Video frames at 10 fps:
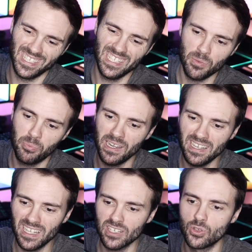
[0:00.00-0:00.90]
it's a pain
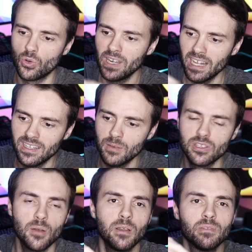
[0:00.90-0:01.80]
in the ass to connect them.
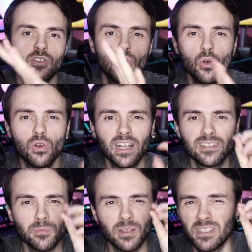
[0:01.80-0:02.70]
Sometimes they don't connect,
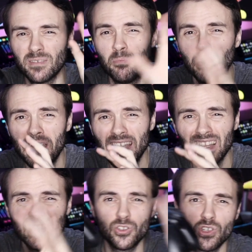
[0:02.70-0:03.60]
sometimes they're blinking
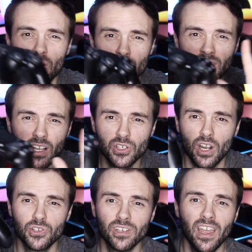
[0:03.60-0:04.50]
like they're charging, not
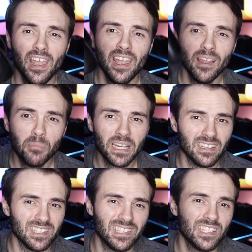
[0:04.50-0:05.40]
charging, but
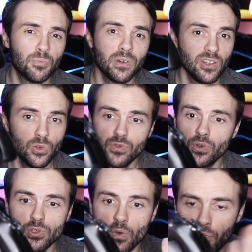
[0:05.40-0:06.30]
it's pretty
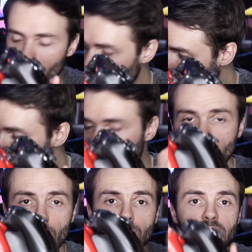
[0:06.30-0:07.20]
useful. So finally,
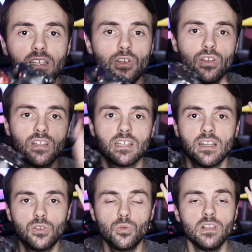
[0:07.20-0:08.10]
PlayStation
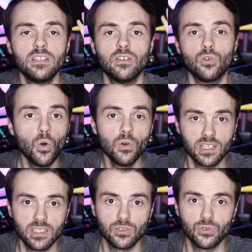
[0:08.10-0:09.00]
decided to release their own
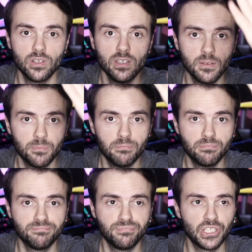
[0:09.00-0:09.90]
accessory, the
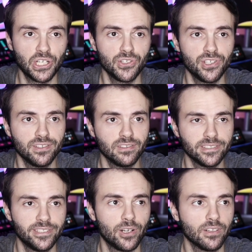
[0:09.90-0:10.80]

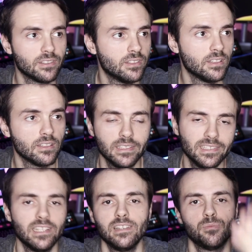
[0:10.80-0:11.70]
charging dock thing.
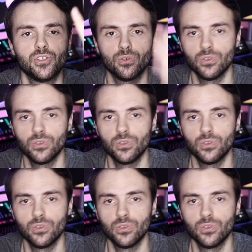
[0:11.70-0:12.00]
Let me show